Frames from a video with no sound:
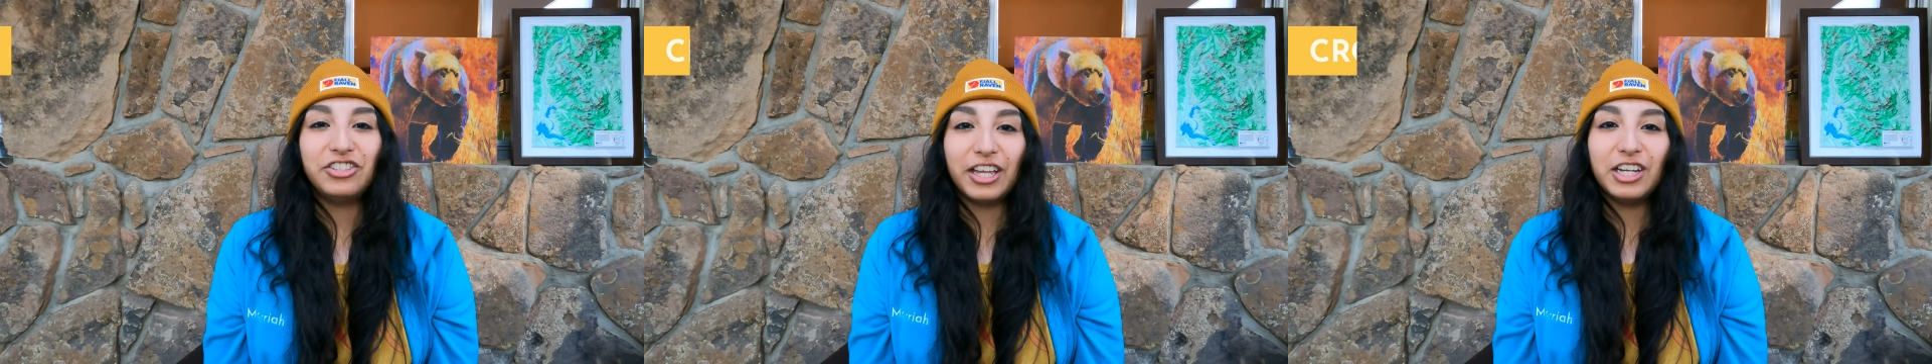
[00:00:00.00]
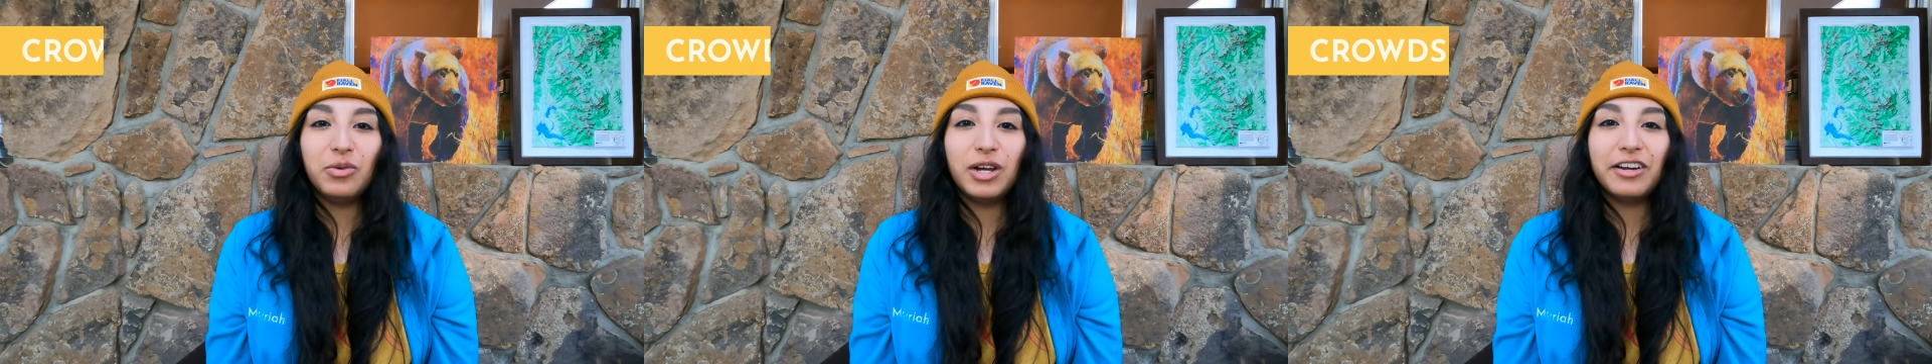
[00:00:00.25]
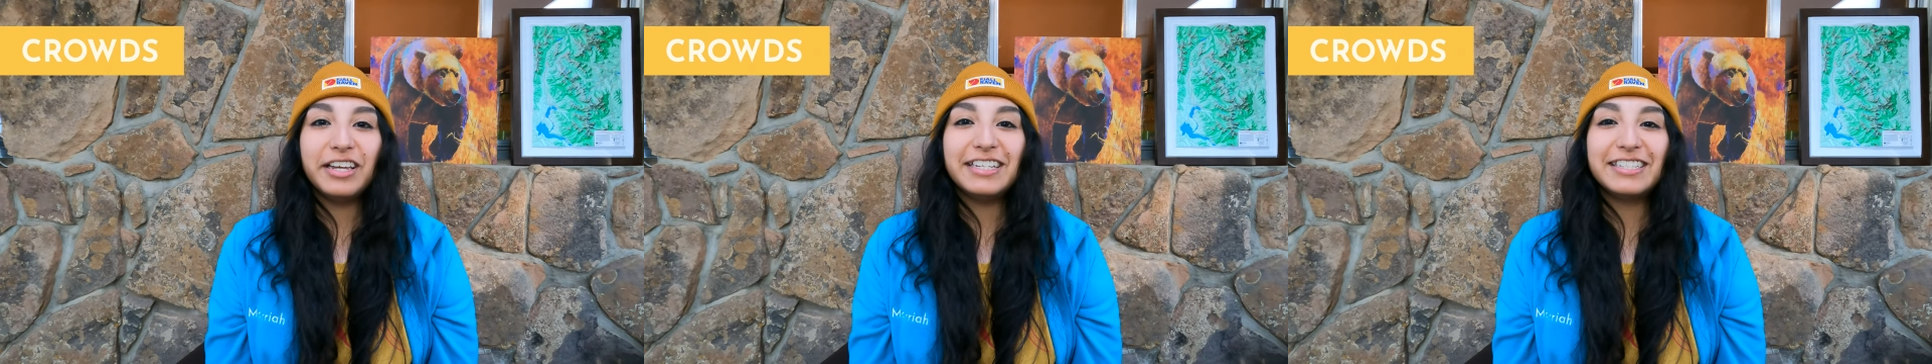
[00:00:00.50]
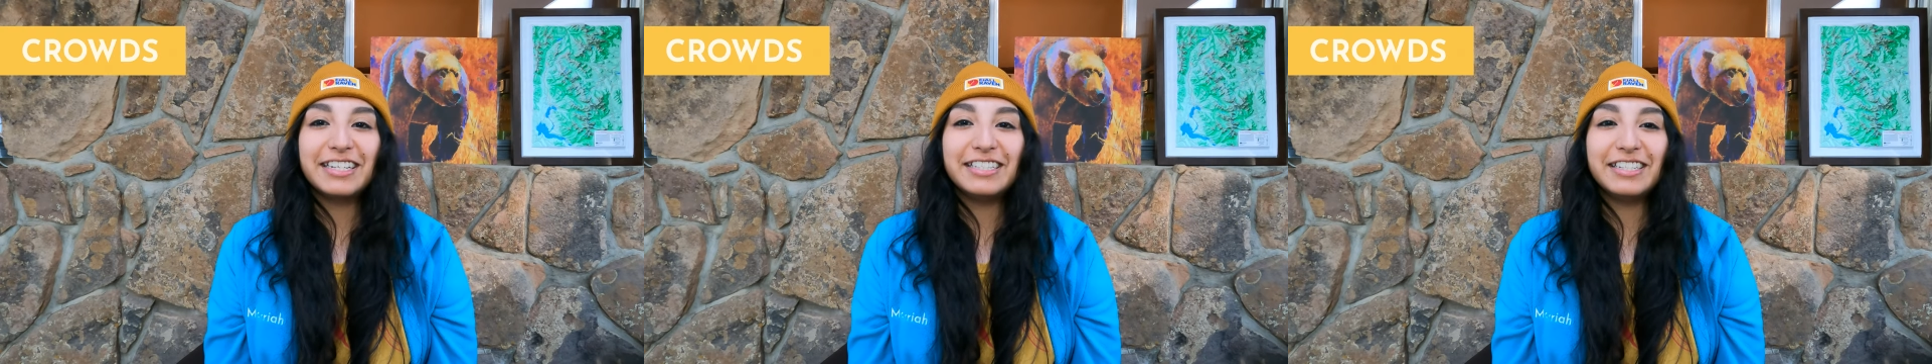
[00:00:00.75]
January
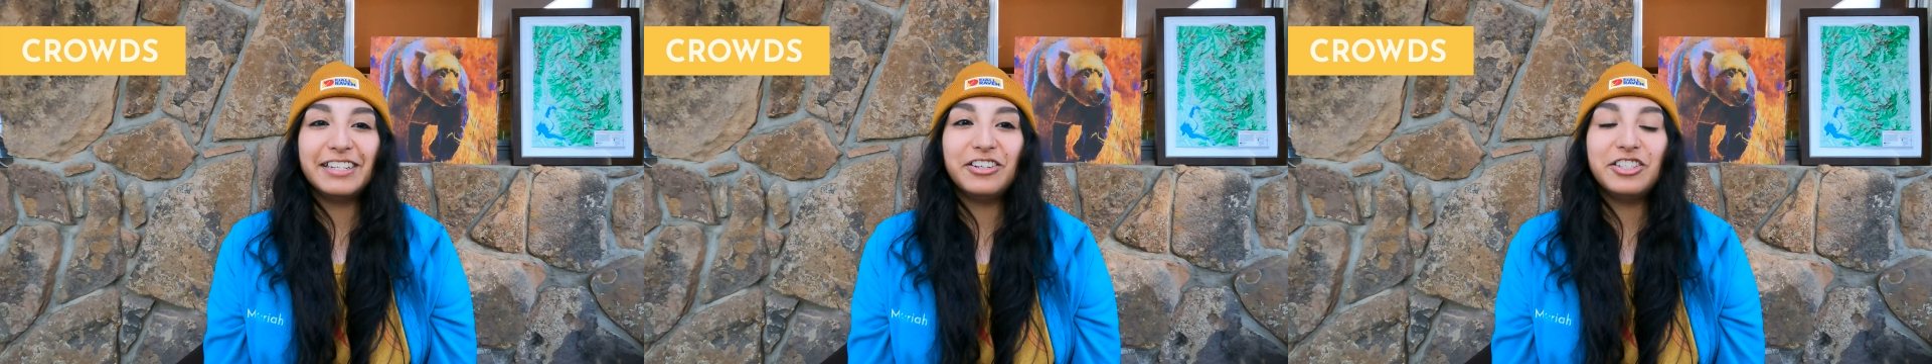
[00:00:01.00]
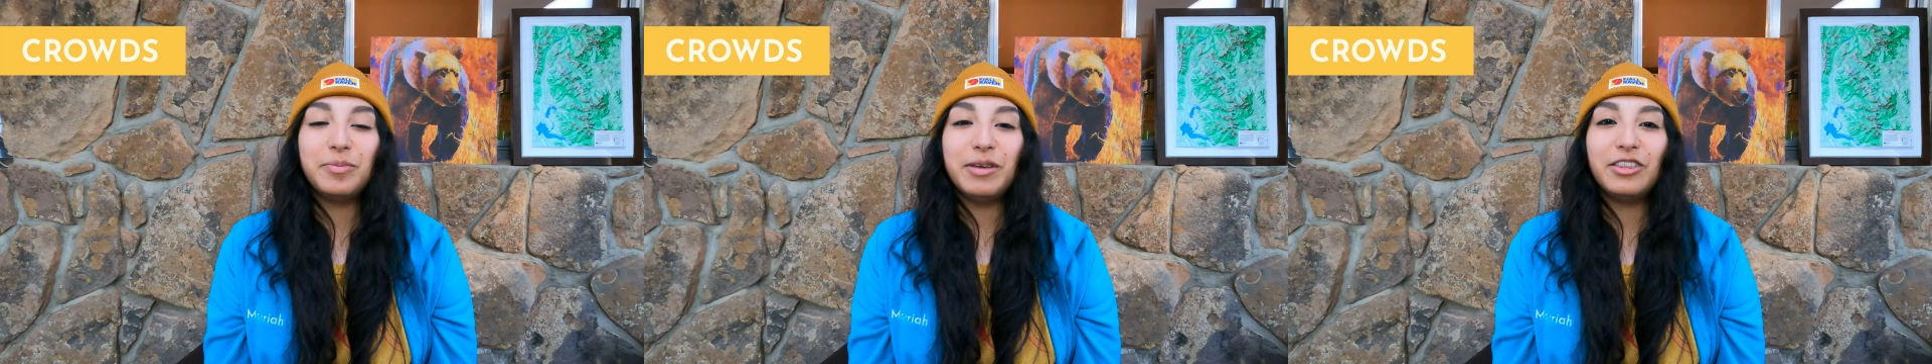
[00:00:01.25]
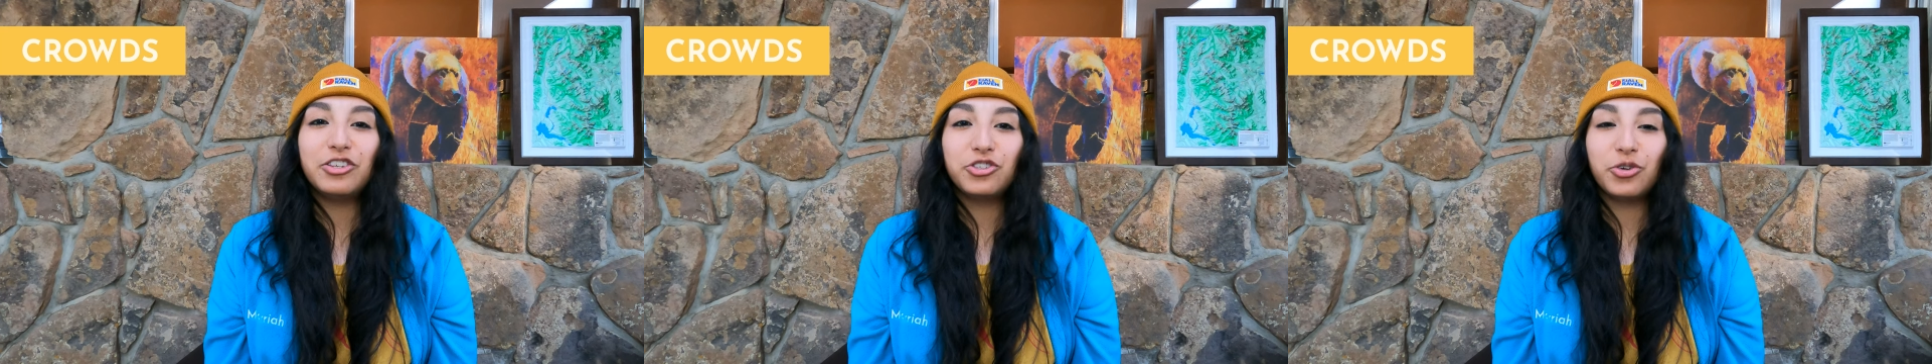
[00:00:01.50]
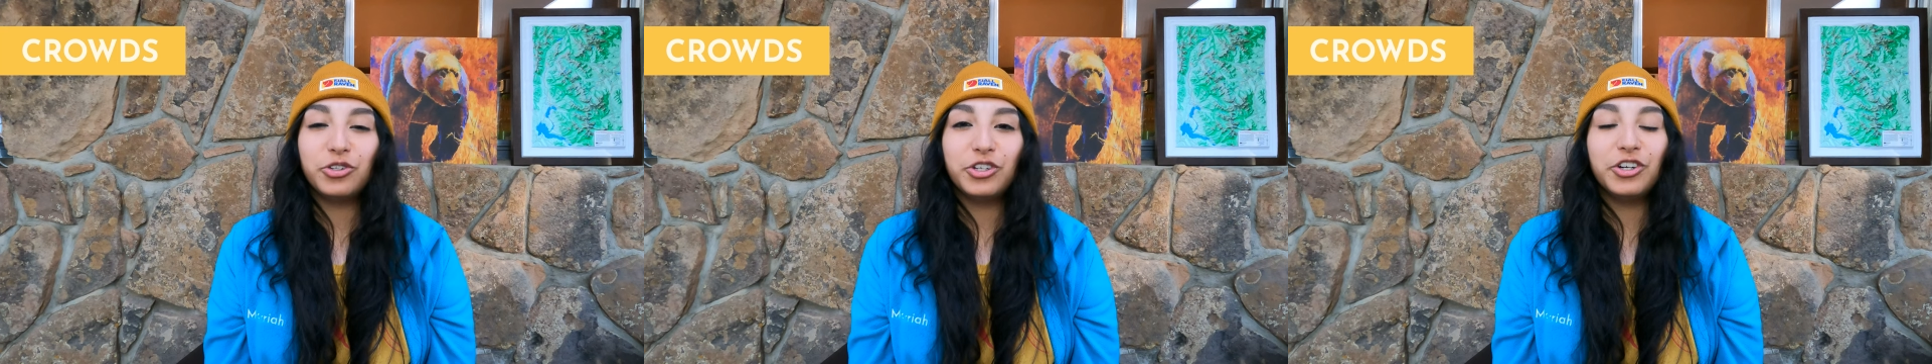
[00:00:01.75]
is considered to be the
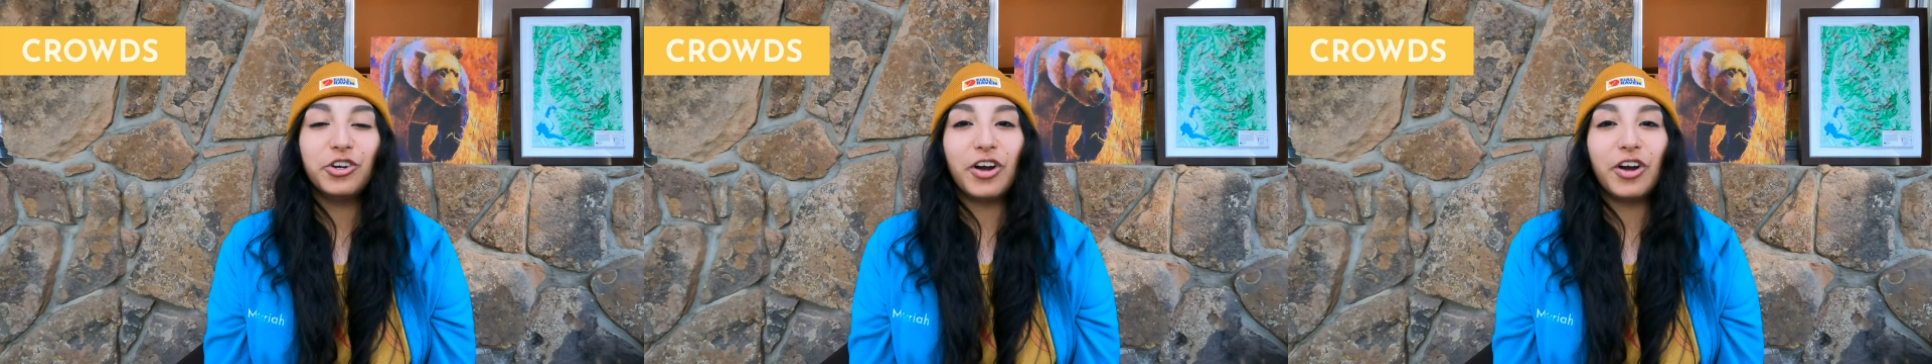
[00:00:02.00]
shoulder